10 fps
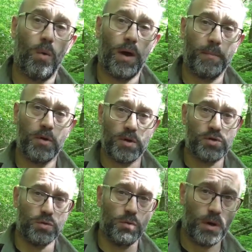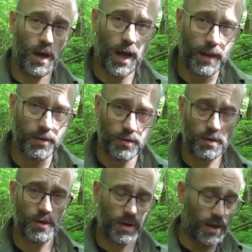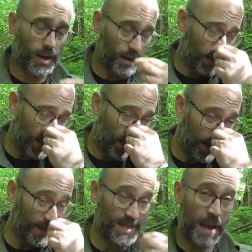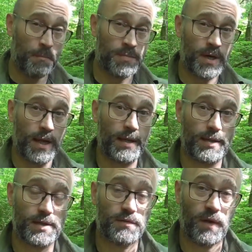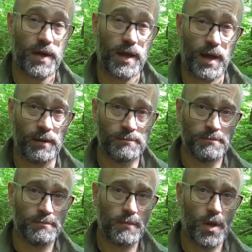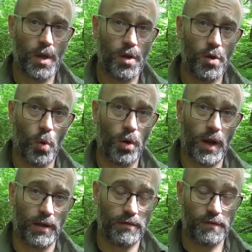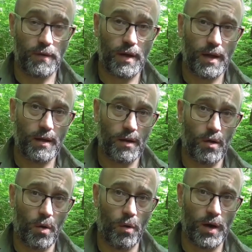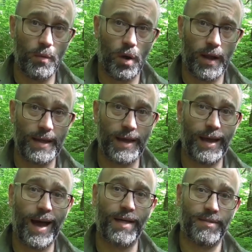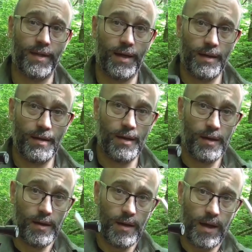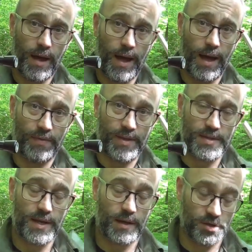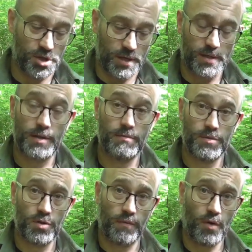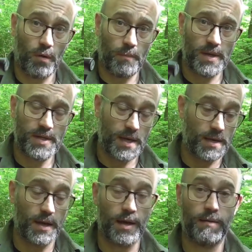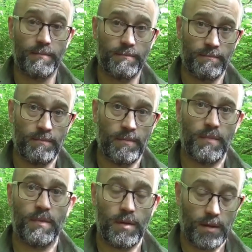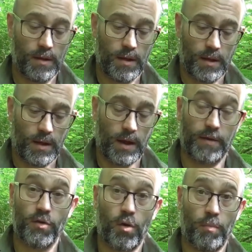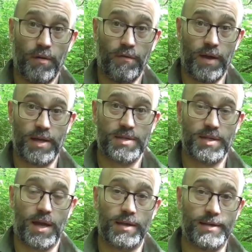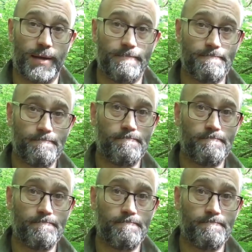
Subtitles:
But what I'm going to do, I'm going to attempt to light this fire, no knife, only what I can gather and this gadget. So I've got my tinder and I've got my fire starter,